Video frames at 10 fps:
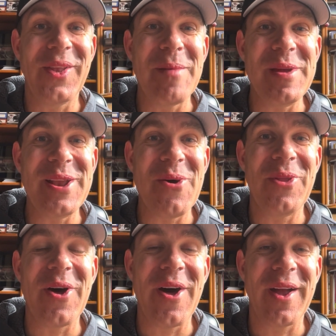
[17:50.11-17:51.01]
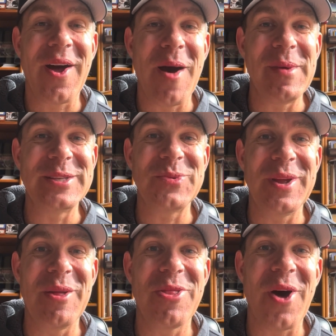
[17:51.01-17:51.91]
Let me know in the comments what
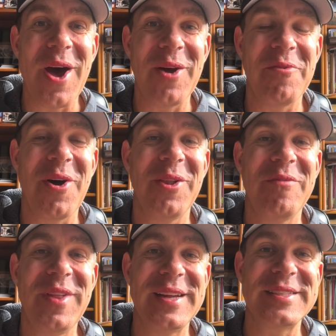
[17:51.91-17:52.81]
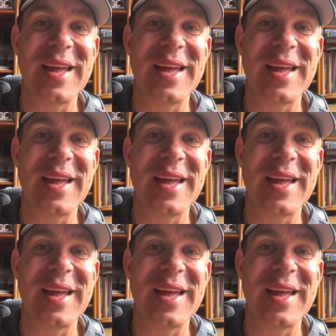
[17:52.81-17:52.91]
you thought of all of this.